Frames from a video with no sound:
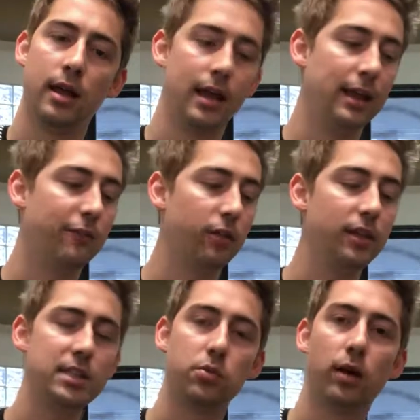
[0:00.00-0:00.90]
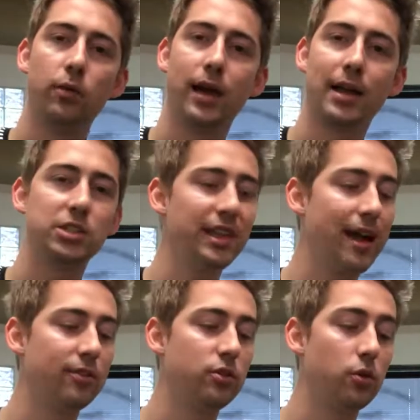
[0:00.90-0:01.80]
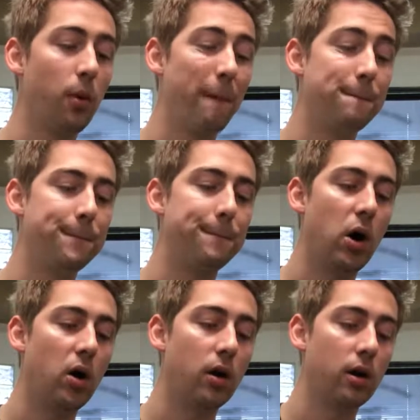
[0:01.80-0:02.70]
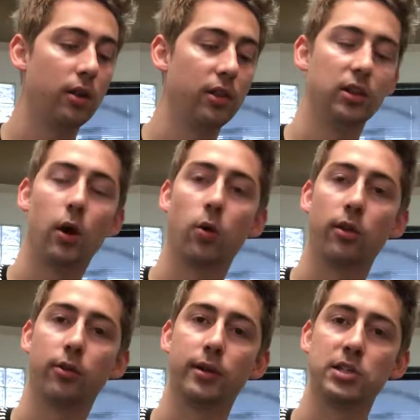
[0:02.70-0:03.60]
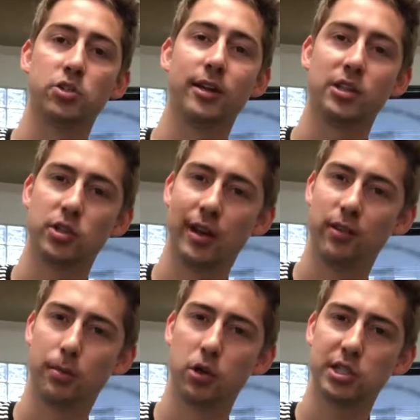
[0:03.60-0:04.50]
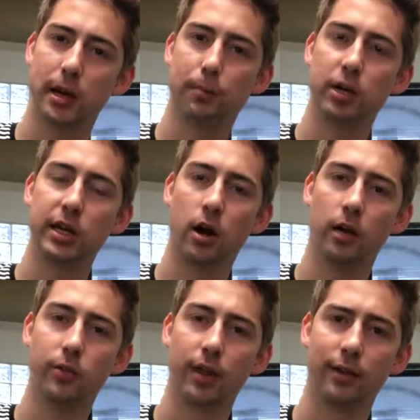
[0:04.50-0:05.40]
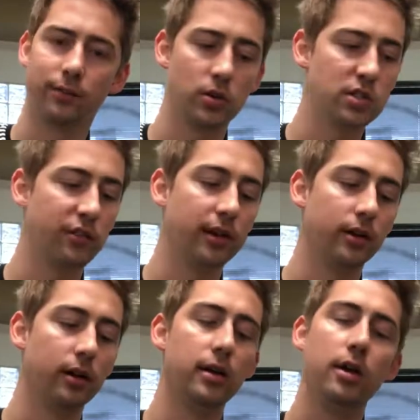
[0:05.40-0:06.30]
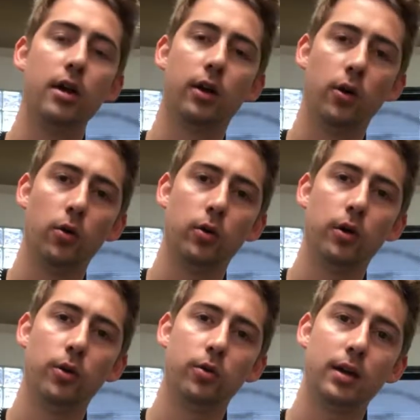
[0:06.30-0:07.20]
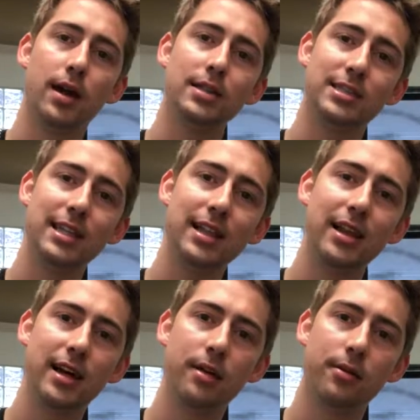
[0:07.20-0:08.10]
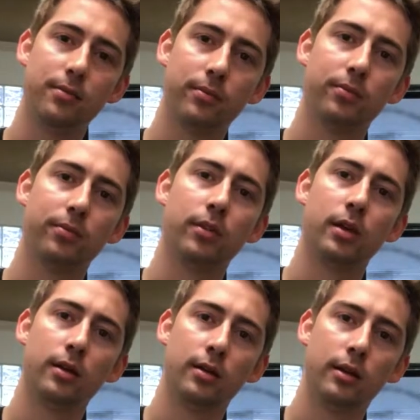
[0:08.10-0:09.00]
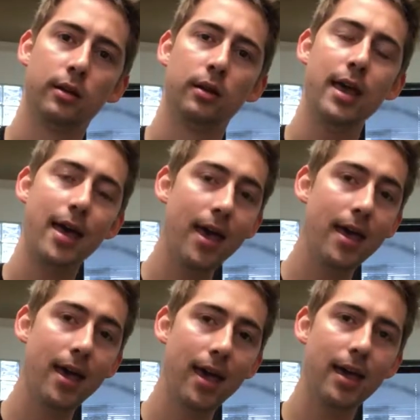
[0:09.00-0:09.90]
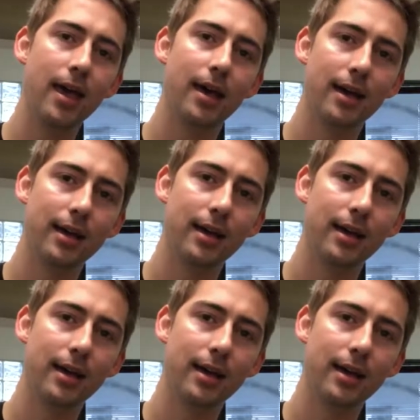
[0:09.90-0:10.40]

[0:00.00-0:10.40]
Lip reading: Now for this one, we actually have to bar the lower 3 strings. So you have to push down pretty hard with that first finger. Go, go, Godzilla, yeah.